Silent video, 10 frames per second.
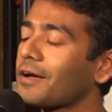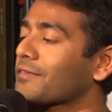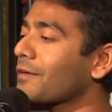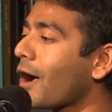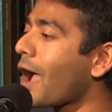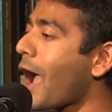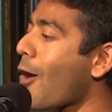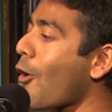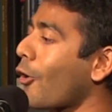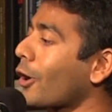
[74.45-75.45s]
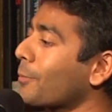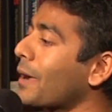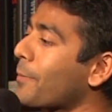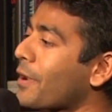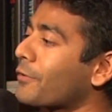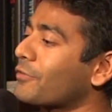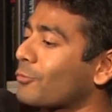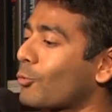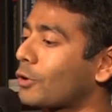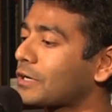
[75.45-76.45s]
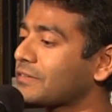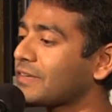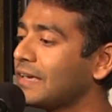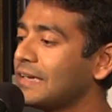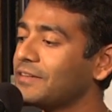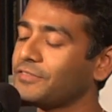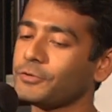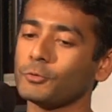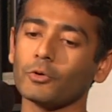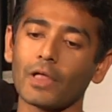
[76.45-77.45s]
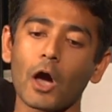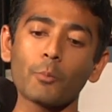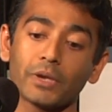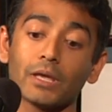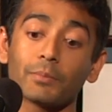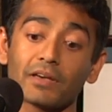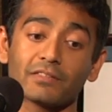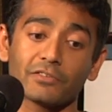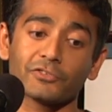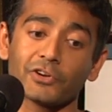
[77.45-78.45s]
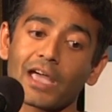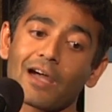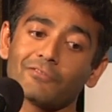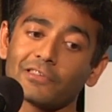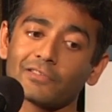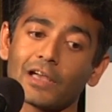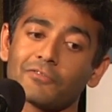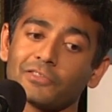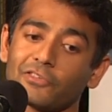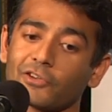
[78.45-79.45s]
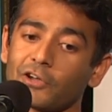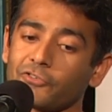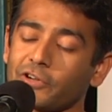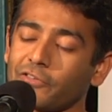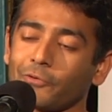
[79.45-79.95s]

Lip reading: I saw how hard my parents worked to allow me and my sister to have this life in this country.